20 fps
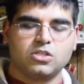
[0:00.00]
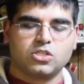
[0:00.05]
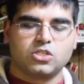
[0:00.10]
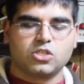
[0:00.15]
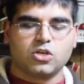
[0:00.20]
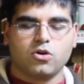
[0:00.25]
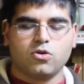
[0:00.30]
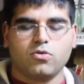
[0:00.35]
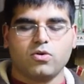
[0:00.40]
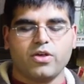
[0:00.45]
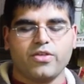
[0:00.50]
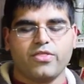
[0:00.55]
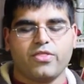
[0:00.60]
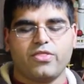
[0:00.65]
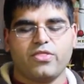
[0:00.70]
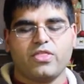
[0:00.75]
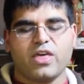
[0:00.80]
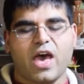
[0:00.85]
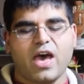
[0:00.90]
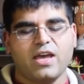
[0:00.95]
So
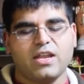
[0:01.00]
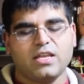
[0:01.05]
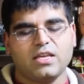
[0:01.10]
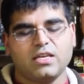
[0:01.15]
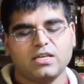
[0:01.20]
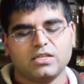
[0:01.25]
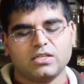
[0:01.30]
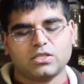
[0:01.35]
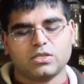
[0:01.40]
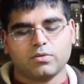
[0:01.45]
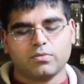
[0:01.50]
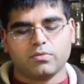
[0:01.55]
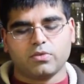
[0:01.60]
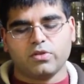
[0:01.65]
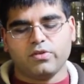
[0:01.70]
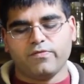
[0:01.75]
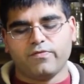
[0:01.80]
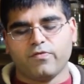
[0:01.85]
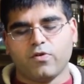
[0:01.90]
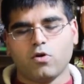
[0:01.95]
that is
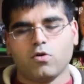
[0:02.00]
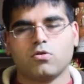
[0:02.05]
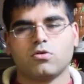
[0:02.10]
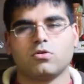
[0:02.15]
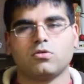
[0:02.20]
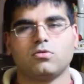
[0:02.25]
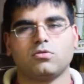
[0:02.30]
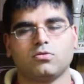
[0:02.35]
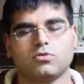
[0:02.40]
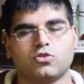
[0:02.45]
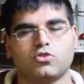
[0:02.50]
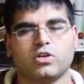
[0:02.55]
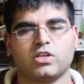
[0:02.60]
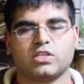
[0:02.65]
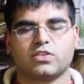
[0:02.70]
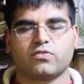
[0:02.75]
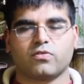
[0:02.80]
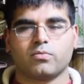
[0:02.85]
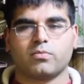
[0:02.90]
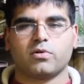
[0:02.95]
the vocal
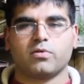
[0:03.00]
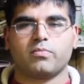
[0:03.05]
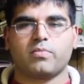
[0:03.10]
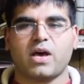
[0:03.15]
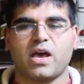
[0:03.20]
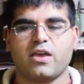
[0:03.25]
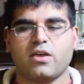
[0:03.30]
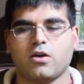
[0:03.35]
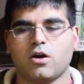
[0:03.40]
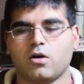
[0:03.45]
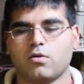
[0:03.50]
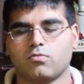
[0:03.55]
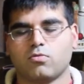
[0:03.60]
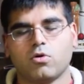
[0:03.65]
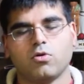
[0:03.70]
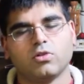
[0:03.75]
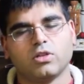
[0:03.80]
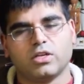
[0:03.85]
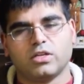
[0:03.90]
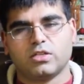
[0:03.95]
transformer by
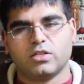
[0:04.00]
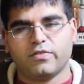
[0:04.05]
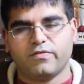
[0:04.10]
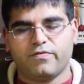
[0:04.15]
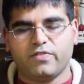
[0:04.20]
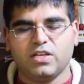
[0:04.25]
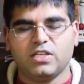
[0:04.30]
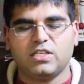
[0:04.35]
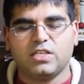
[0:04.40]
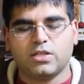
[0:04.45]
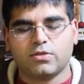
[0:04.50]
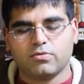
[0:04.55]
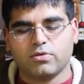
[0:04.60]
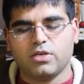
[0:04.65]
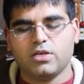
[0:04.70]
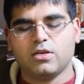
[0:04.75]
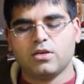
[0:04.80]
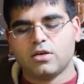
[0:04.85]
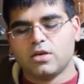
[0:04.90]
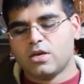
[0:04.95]
Roland. The
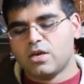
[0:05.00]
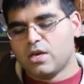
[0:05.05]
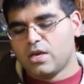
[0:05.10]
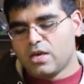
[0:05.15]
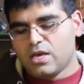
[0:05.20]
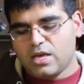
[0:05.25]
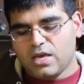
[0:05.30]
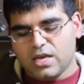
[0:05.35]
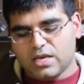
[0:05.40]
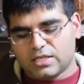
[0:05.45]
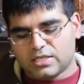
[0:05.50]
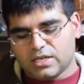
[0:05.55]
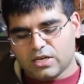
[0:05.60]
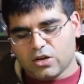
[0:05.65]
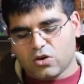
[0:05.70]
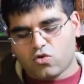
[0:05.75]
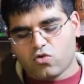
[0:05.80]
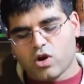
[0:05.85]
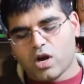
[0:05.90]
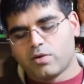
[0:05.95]
VT3 is an
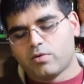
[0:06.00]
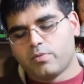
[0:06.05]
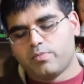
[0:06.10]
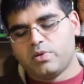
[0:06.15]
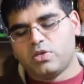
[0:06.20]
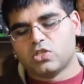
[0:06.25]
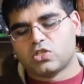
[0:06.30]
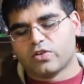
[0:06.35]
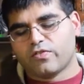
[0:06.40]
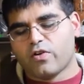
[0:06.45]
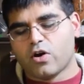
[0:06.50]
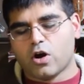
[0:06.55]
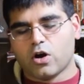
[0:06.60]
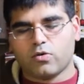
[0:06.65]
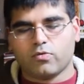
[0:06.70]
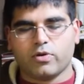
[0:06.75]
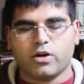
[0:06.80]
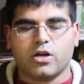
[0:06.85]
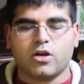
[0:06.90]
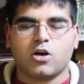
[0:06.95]
incredible piece of hardware.